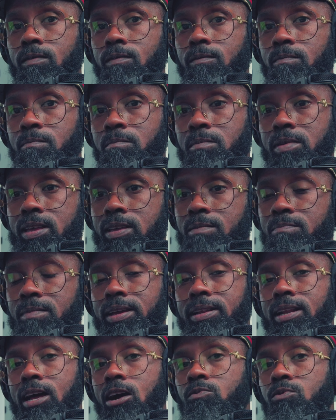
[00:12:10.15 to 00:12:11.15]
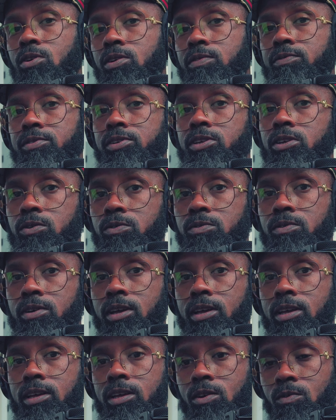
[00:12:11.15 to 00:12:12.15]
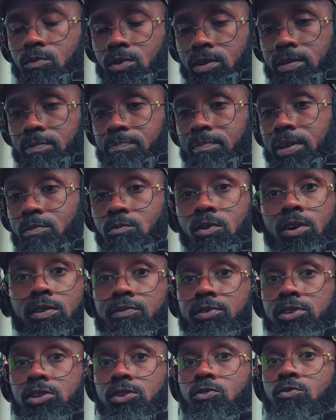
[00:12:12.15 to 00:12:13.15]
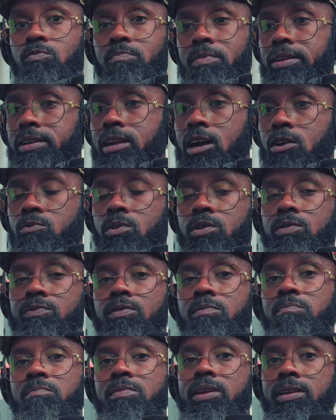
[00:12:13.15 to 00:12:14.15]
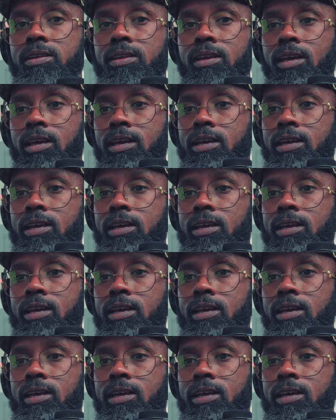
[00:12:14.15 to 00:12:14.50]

me may not work for you. What may work for you may not work for me.